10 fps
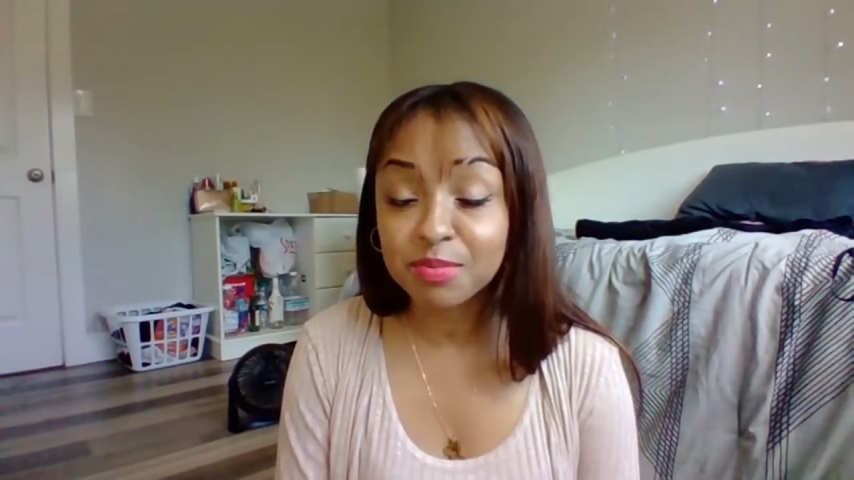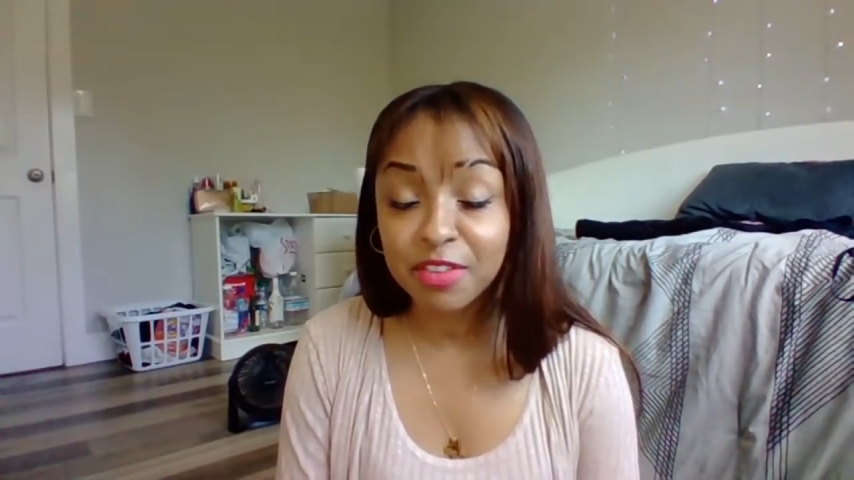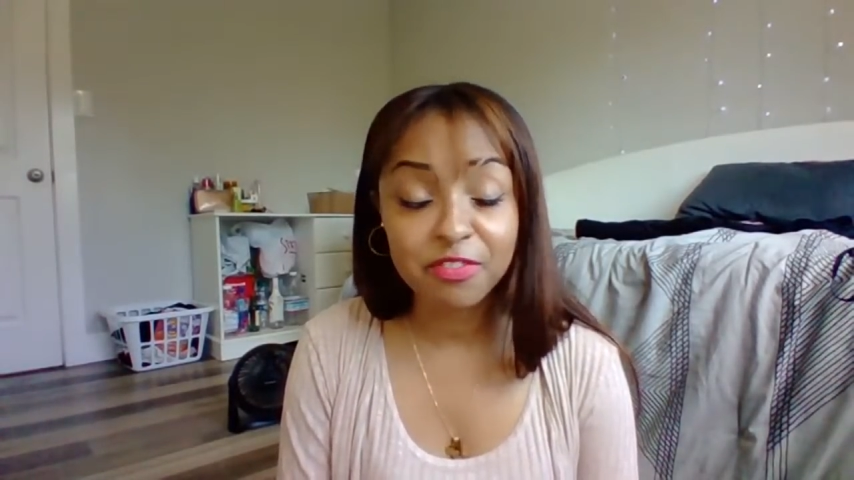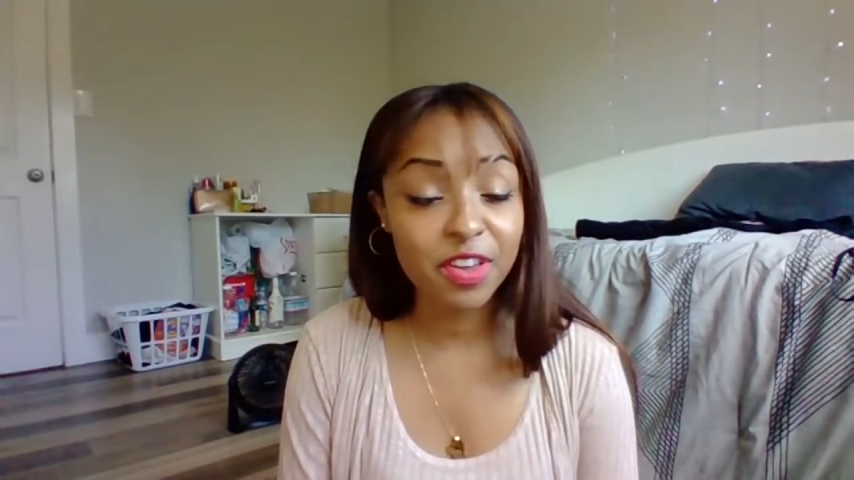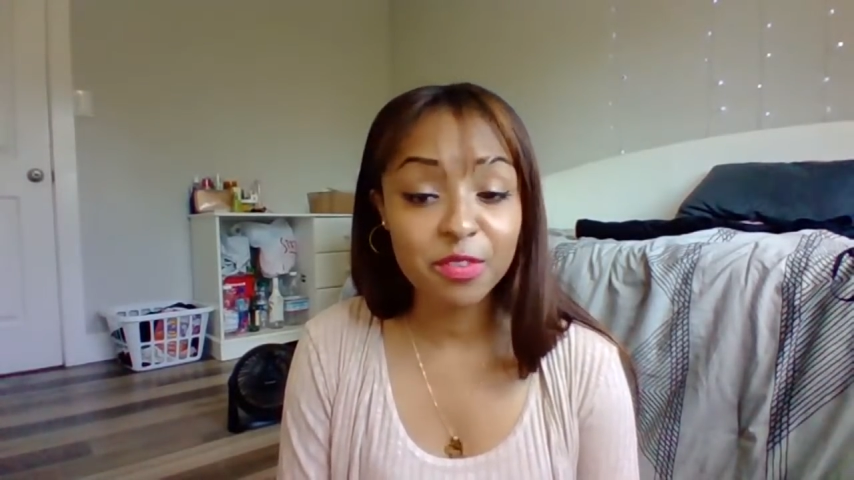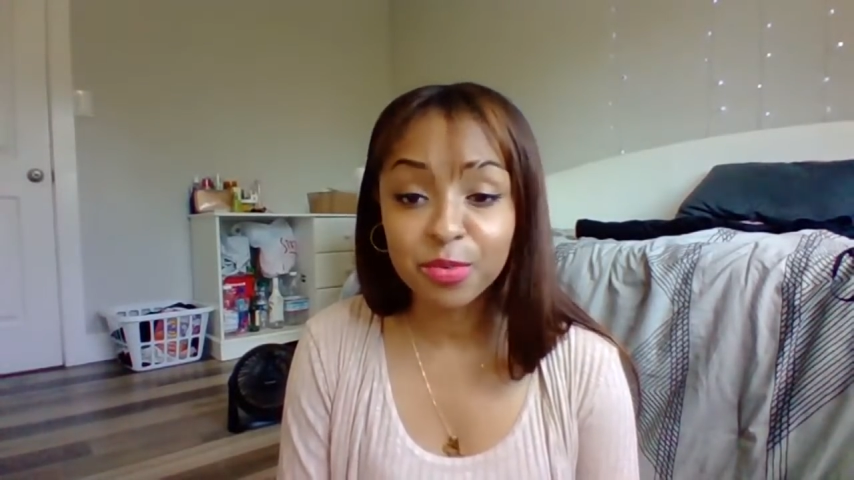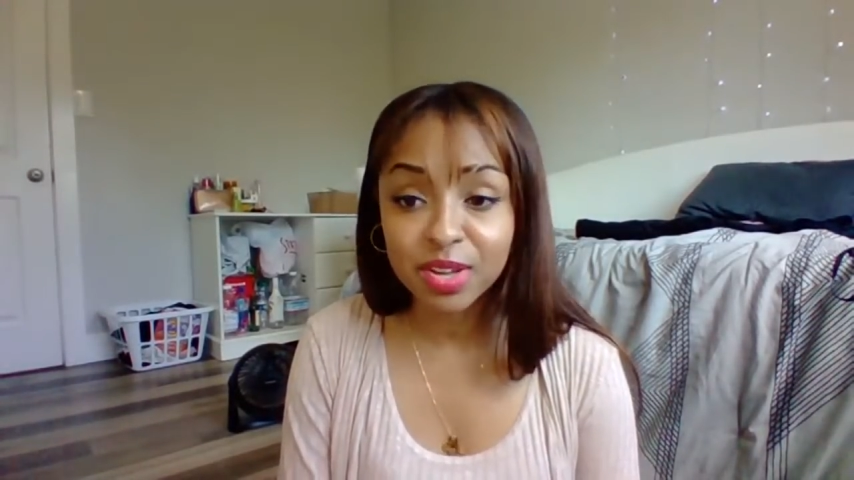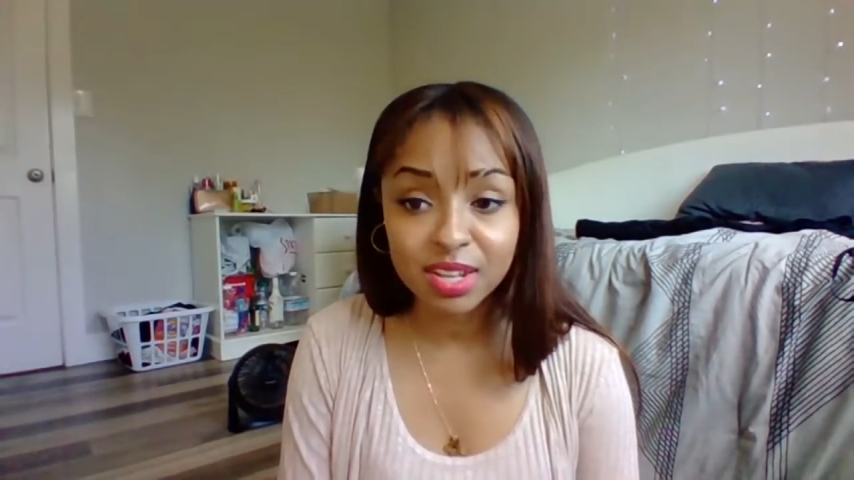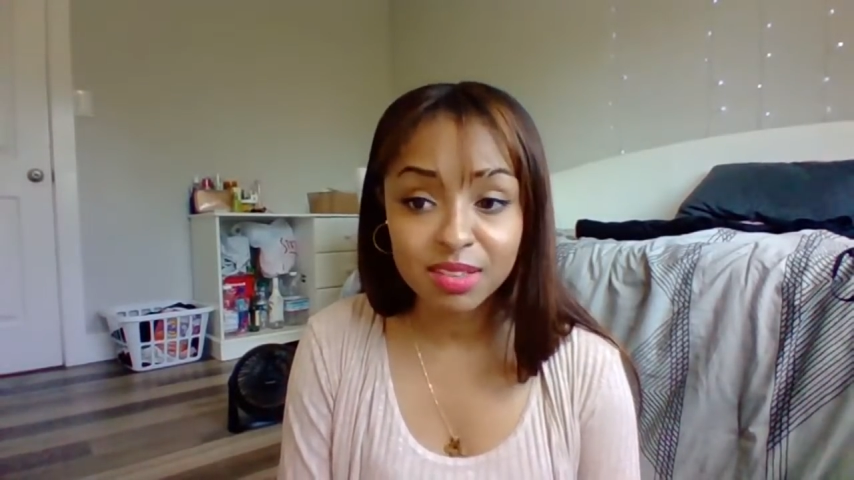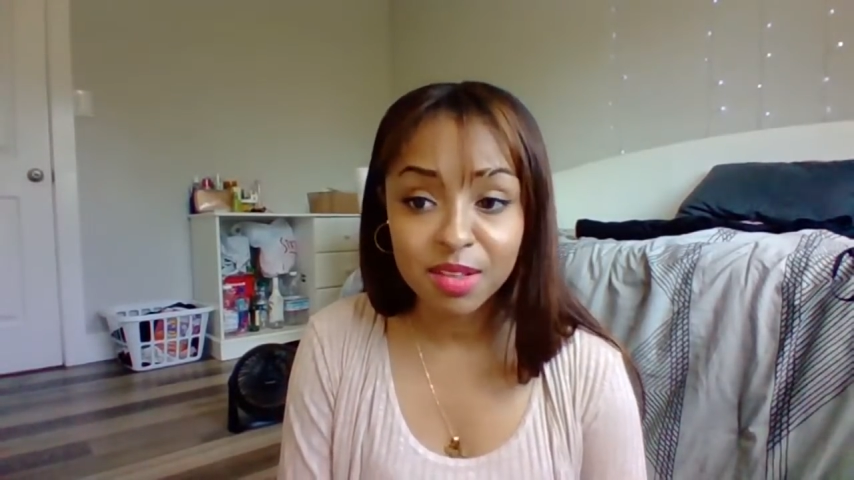my favorite
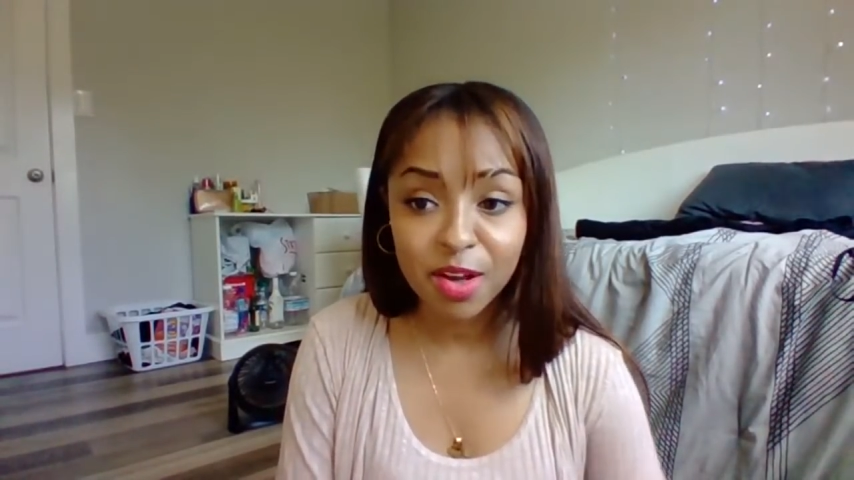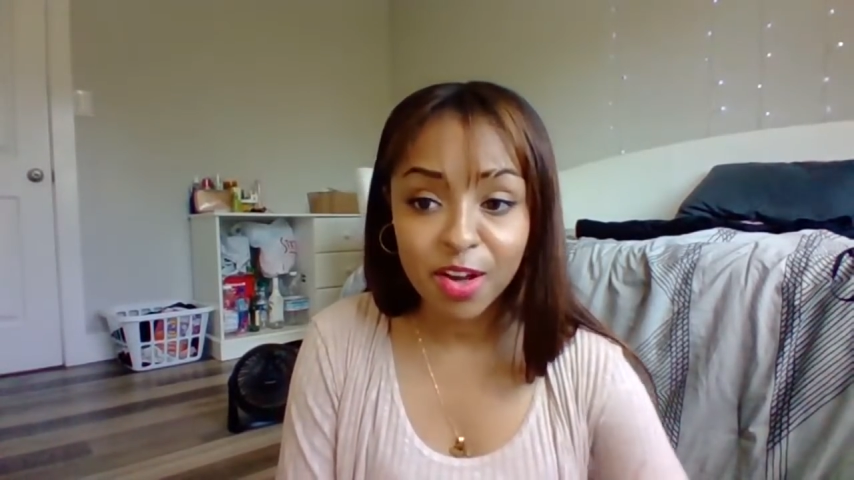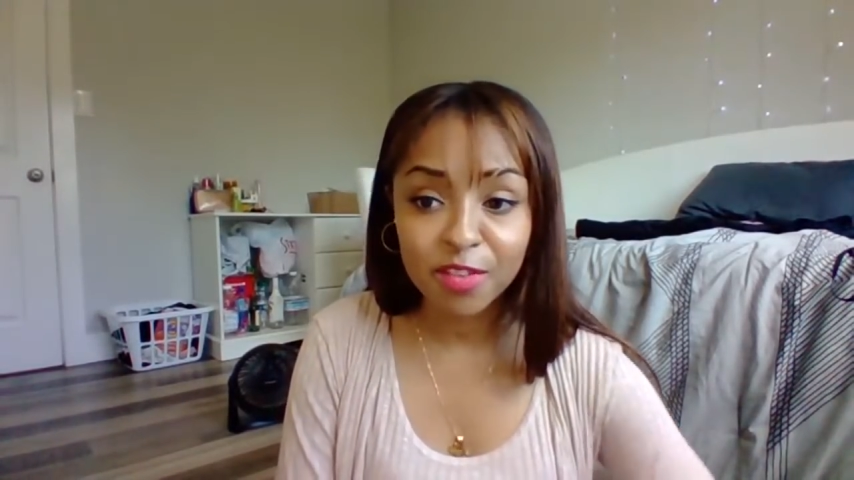one